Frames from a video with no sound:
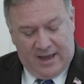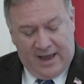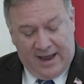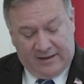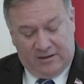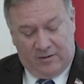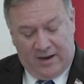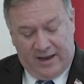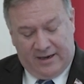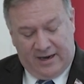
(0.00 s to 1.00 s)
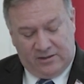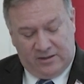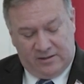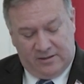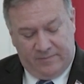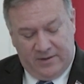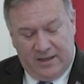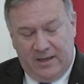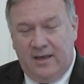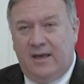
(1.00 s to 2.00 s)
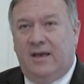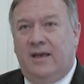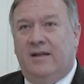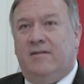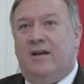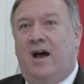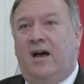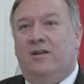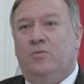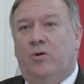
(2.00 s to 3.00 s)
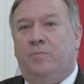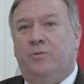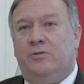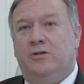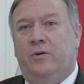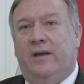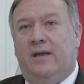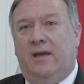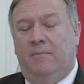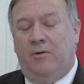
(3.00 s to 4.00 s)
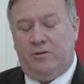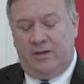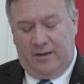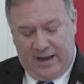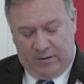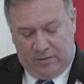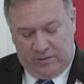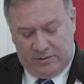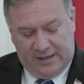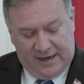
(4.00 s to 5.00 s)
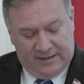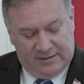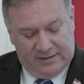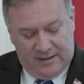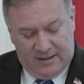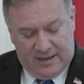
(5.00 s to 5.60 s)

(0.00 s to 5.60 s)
and at the United Nations. It's a cause worth pursuing in multilateral settings,